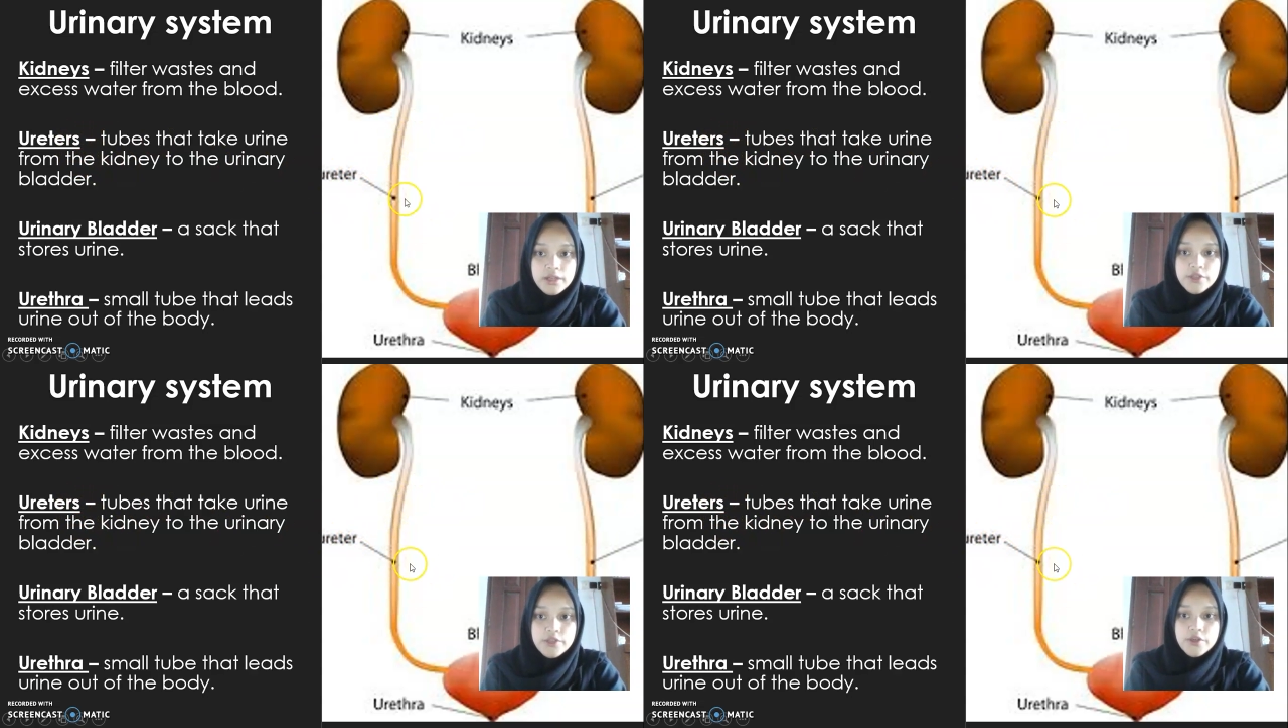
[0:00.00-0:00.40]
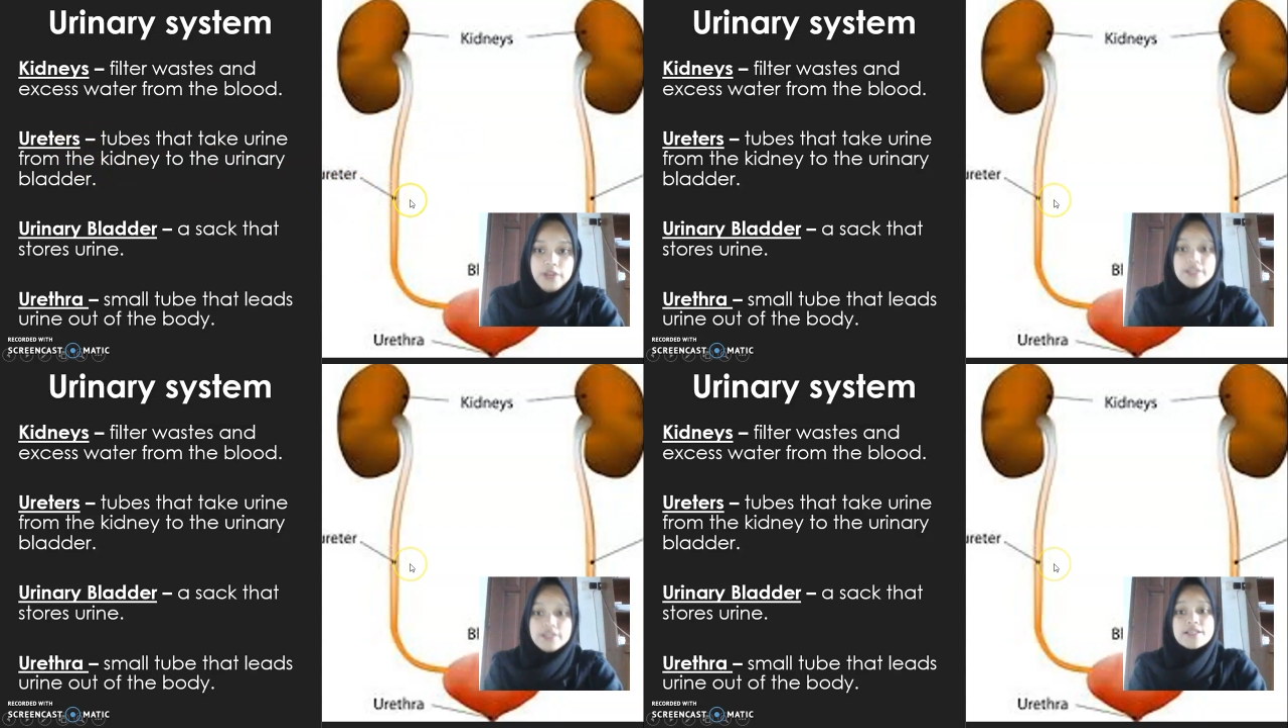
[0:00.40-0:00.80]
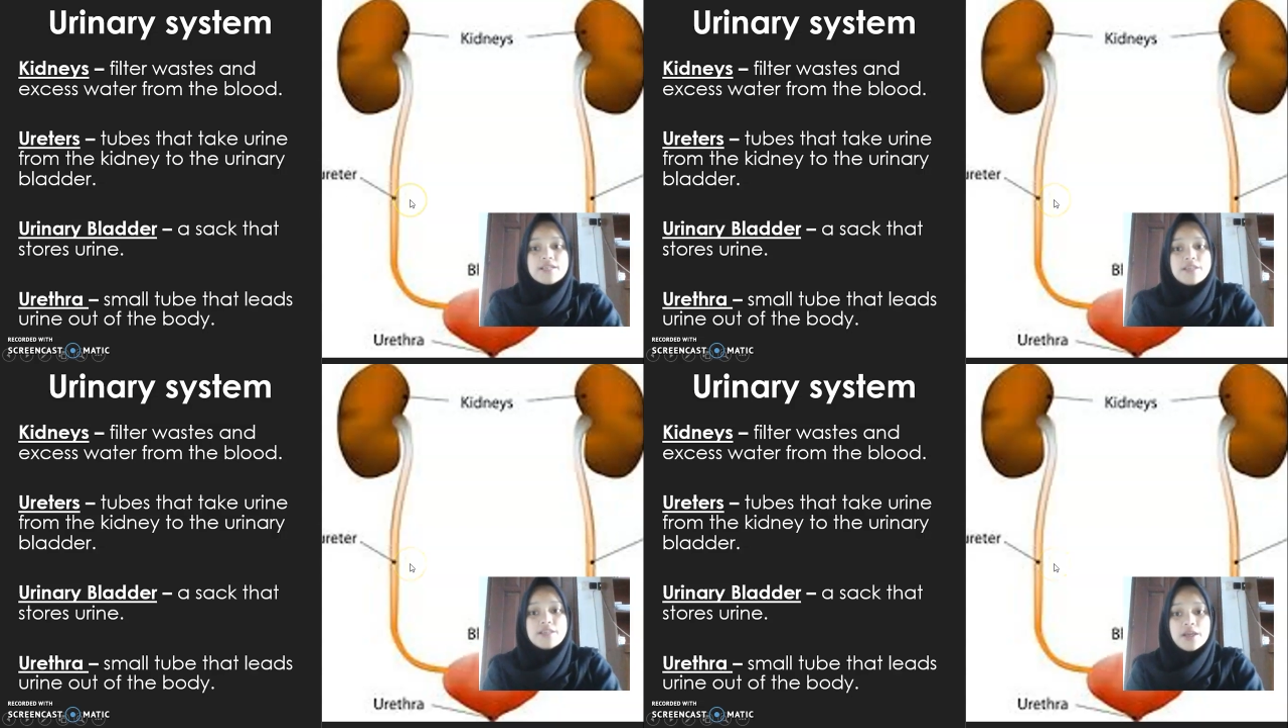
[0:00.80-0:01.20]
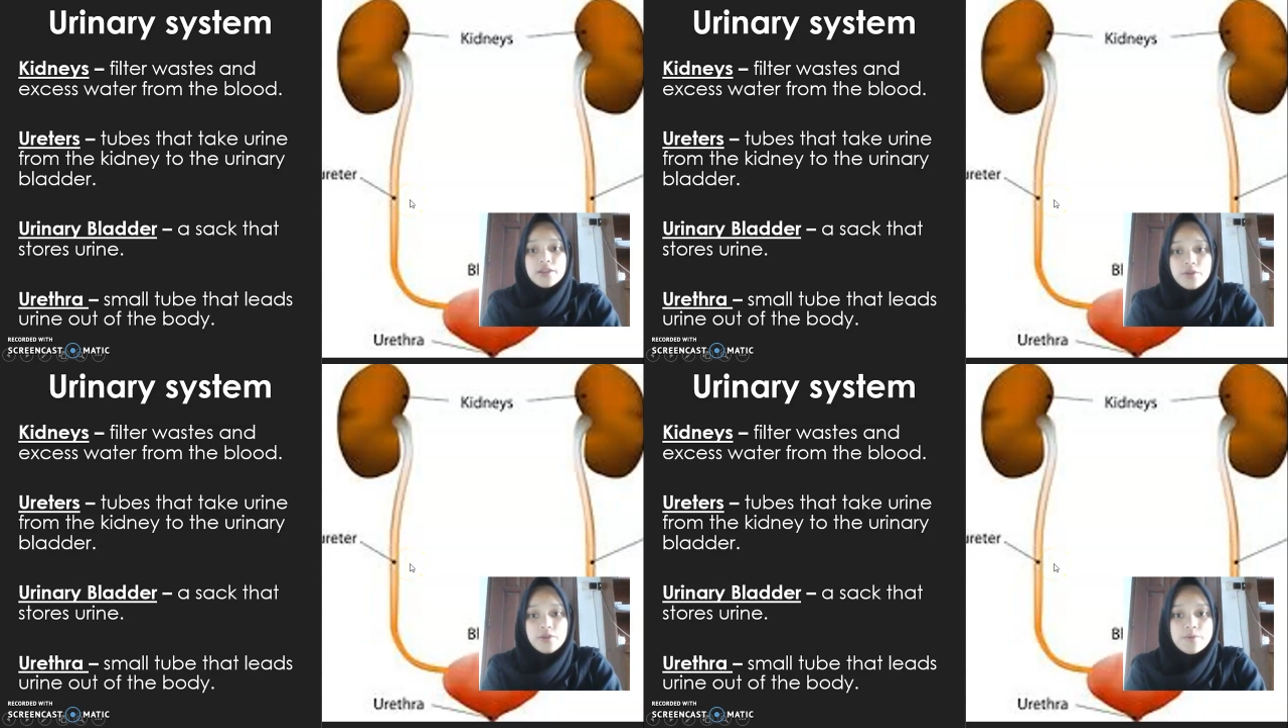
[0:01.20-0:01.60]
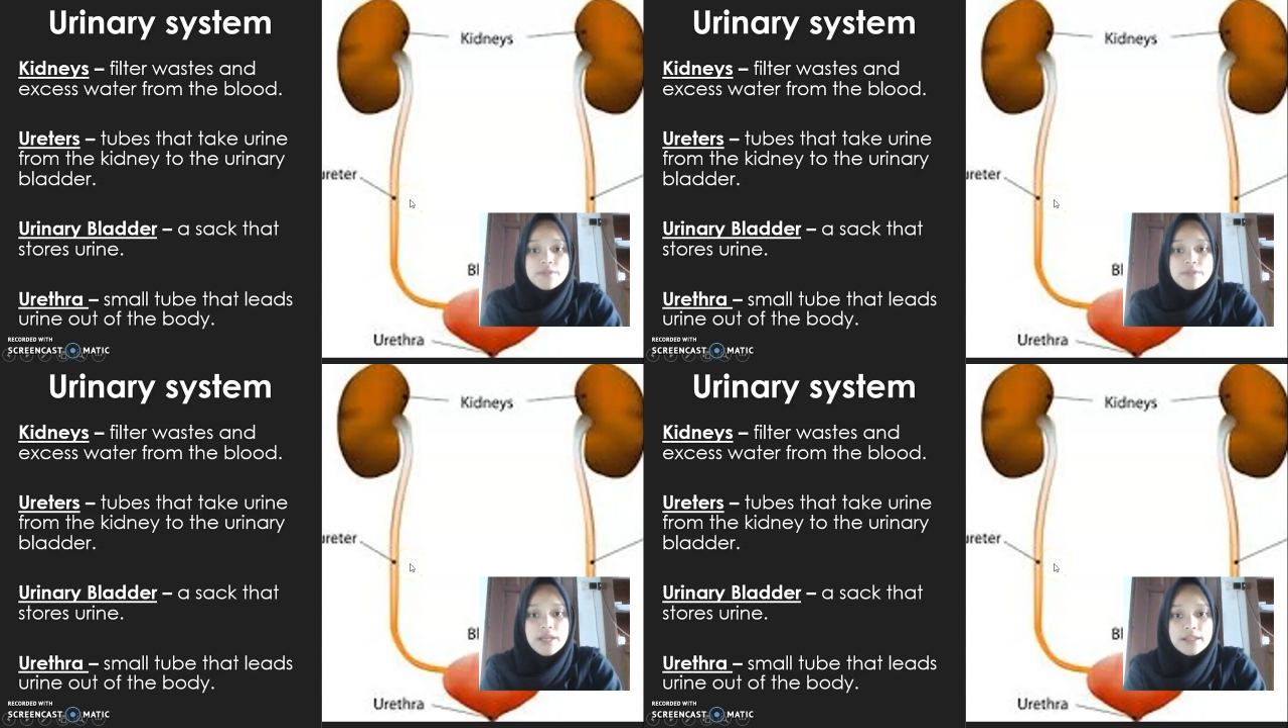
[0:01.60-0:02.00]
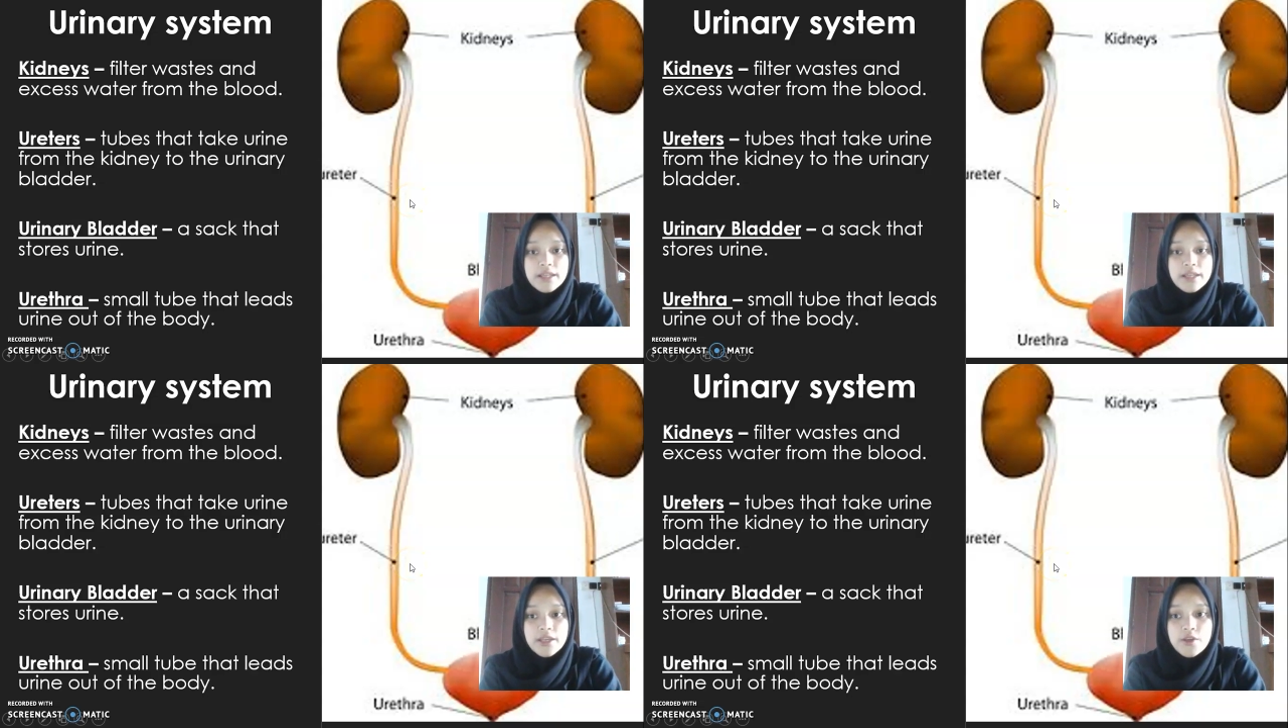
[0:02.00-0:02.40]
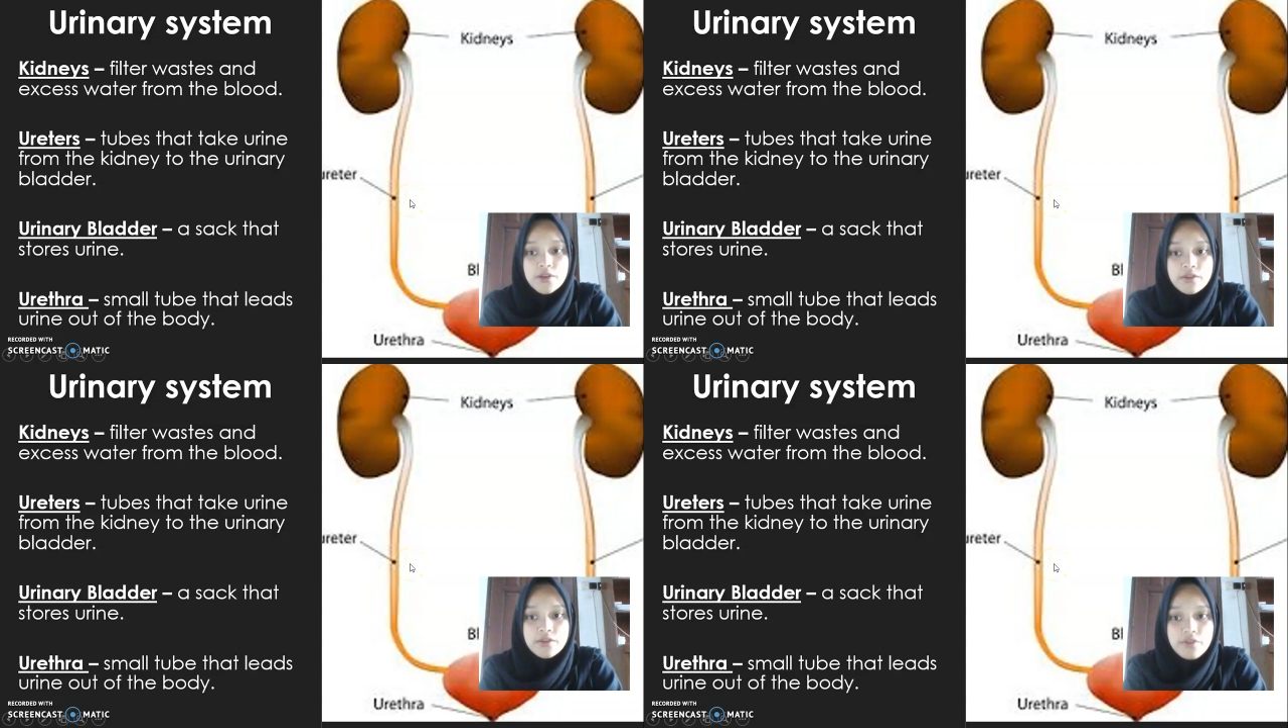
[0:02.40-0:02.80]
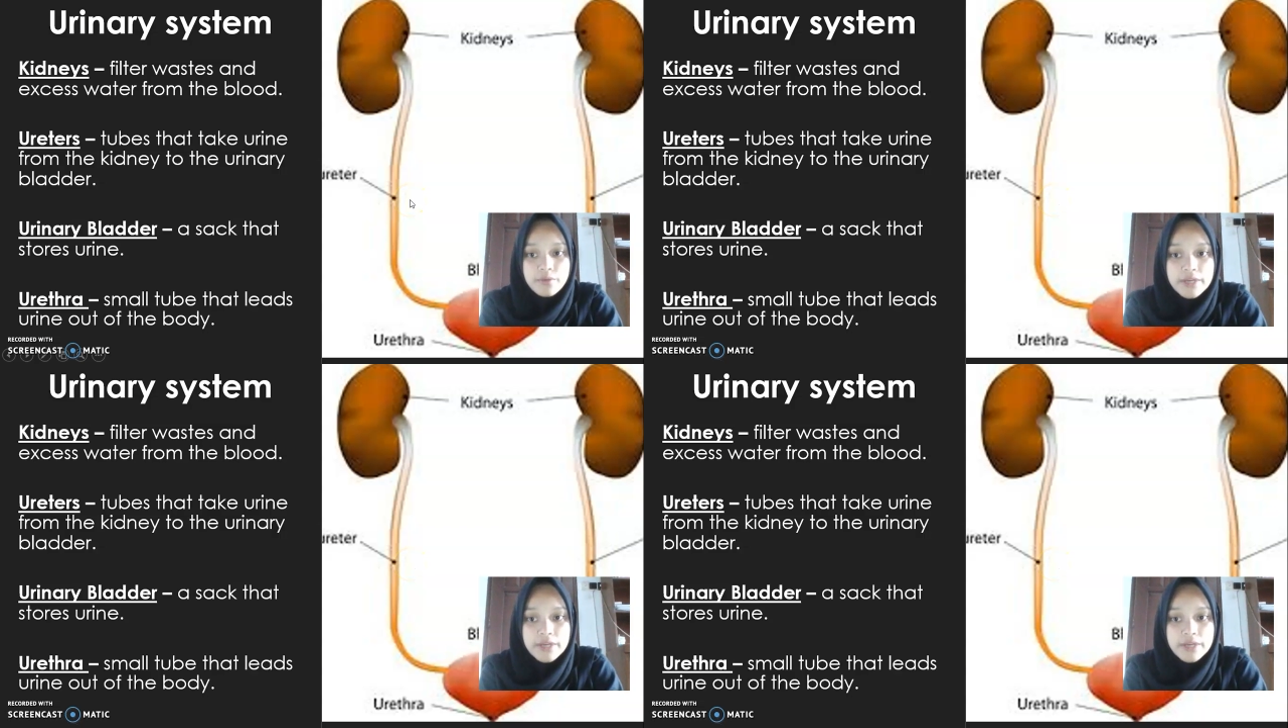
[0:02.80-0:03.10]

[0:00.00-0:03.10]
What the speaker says: Ureters is tubes that take urine from the